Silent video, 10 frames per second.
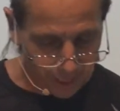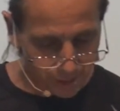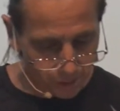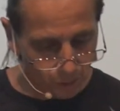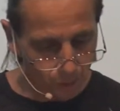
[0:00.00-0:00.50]
He
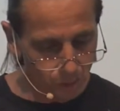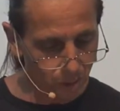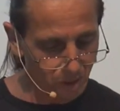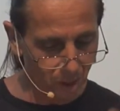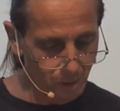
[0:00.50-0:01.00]
said, don't
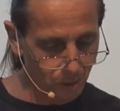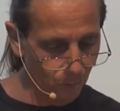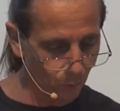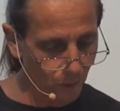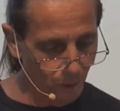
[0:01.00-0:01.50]
touch,
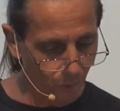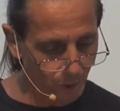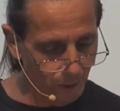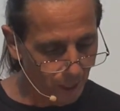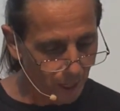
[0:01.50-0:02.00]

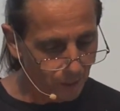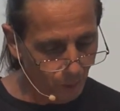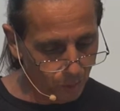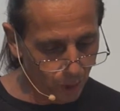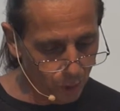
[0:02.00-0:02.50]
what,
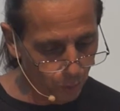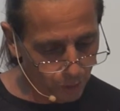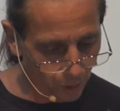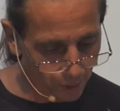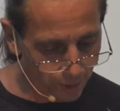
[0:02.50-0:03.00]
don't touch
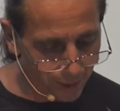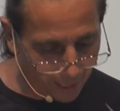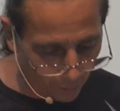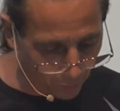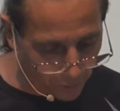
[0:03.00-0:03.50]
what's unclean,
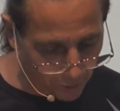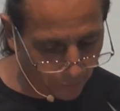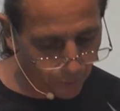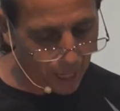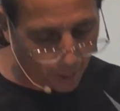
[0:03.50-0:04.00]
and I will
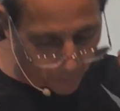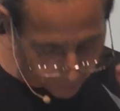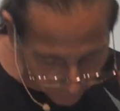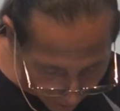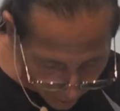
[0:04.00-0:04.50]
receive you, and I'll be
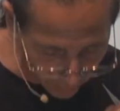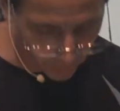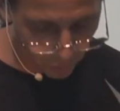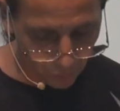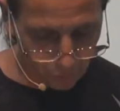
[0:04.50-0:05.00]
a father
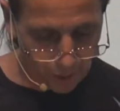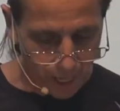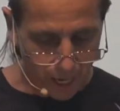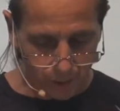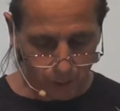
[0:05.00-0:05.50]
to you,
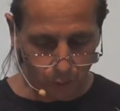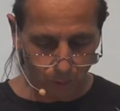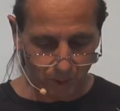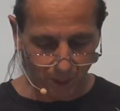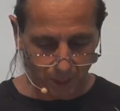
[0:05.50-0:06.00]
and you
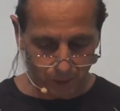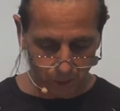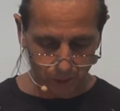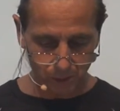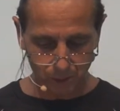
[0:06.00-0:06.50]
will be my
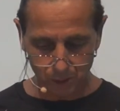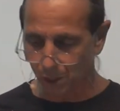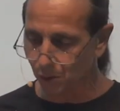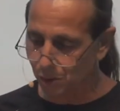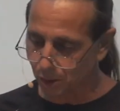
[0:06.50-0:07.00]
sons and
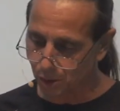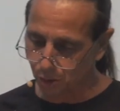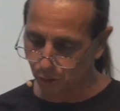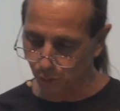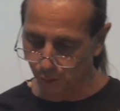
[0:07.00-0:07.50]
daughters, says
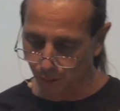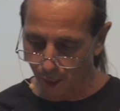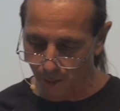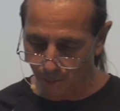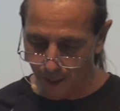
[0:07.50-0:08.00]
the Lord
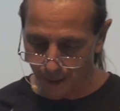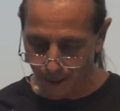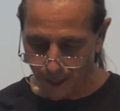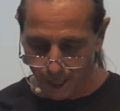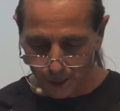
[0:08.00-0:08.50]

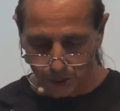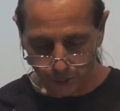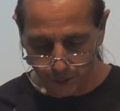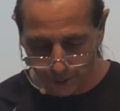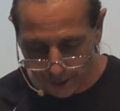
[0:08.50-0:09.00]
Almighty.
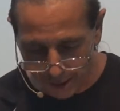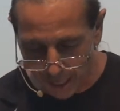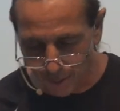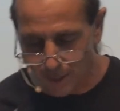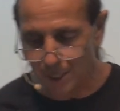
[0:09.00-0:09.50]
So there's an
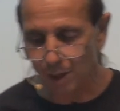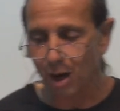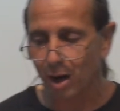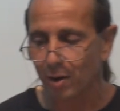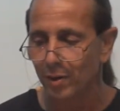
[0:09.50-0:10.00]
area
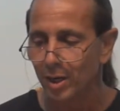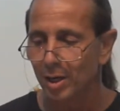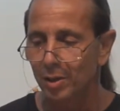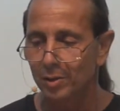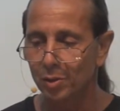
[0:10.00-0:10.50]
of
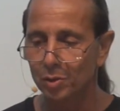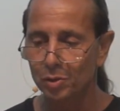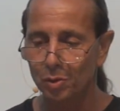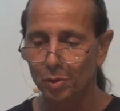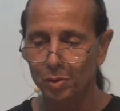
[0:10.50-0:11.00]

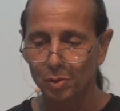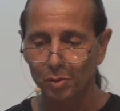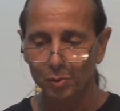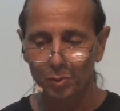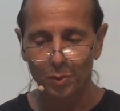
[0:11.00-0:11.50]
those, those
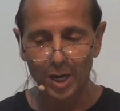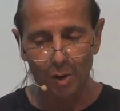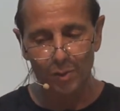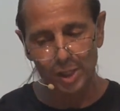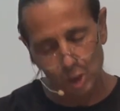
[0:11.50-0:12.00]
we
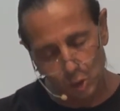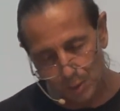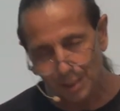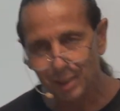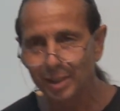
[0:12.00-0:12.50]
are
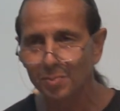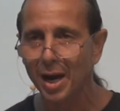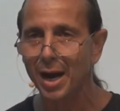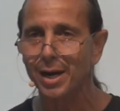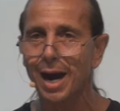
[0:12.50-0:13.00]
restricted
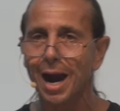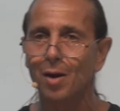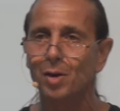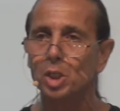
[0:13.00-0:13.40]
by our